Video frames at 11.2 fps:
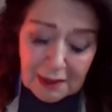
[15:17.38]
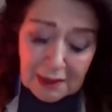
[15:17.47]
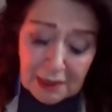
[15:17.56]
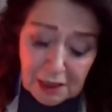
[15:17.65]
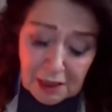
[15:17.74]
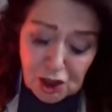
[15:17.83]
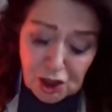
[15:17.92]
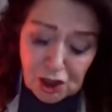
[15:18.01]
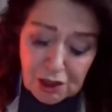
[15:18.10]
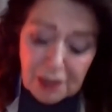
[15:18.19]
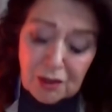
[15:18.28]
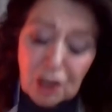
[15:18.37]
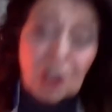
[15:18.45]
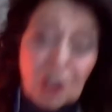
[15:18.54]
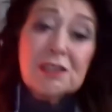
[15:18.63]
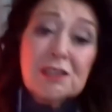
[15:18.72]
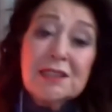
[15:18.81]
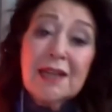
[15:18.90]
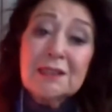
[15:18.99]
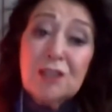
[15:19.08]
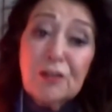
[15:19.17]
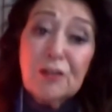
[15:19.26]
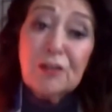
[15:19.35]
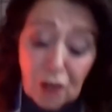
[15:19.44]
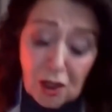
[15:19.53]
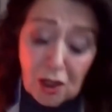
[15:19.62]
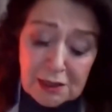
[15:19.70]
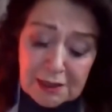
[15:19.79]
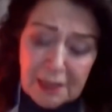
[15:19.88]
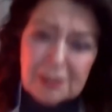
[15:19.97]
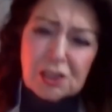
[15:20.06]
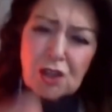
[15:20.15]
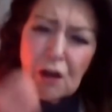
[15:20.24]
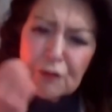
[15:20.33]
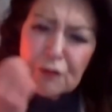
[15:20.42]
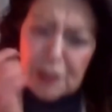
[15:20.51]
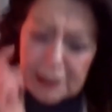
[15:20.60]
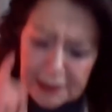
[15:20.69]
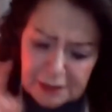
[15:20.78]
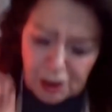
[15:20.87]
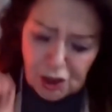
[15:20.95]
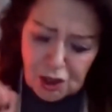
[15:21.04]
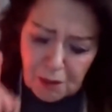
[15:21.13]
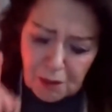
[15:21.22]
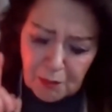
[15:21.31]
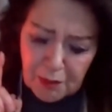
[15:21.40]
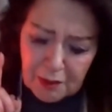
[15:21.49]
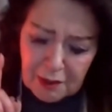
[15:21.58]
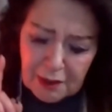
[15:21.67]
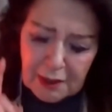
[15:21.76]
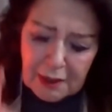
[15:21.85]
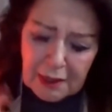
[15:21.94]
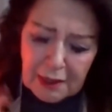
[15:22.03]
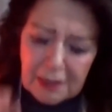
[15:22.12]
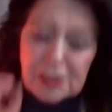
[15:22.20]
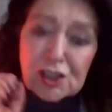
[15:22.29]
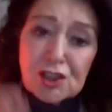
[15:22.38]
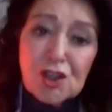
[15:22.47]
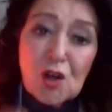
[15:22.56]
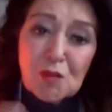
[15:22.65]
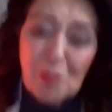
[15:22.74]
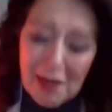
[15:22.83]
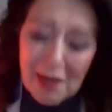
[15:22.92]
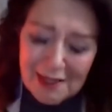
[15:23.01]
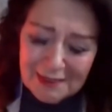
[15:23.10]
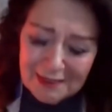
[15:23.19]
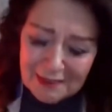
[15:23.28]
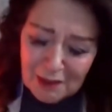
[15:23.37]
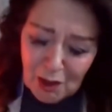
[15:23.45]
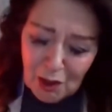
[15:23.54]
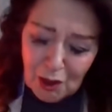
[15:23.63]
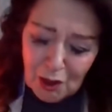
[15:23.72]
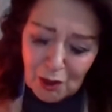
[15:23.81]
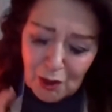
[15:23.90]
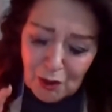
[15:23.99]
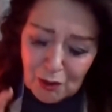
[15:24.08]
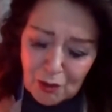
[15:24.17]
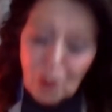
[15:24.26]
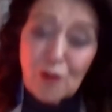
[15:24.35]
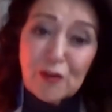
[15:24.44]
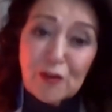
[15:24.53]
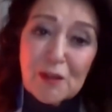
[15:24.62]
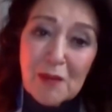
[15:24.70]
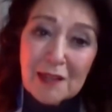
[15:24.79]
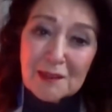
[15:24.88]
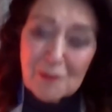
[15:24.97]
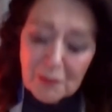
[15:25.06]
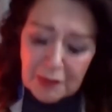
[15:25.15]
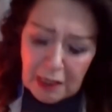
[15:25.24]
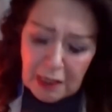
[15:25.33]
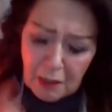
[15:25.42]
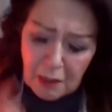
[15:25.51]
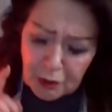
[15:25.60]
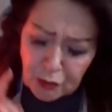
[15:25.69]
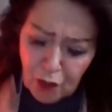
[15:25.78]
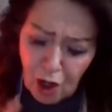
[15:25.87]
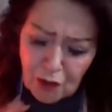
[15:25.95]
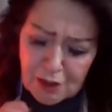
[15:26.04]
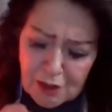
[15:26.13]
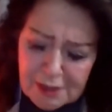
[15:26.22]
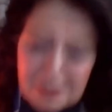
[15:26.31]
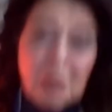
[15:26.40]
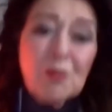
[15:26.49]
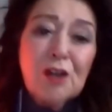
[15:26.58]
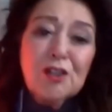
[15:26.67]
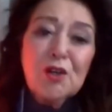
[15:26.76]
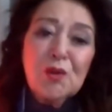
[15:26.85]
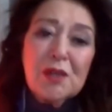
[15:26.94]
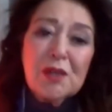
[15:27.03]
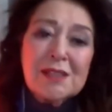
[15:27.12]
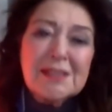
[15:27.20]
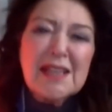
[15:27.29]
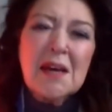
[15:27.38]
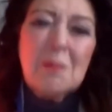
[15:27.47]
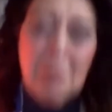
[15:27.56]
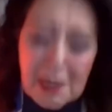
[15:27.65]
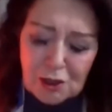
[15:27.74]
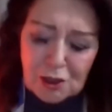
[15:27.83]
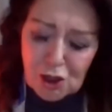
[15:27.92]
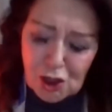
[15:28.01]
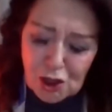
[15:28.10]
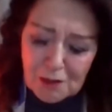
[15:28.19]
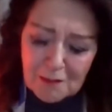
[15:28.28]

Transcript: ish in the context of context of leadership is not male nor female, but rather someone who is a mensch,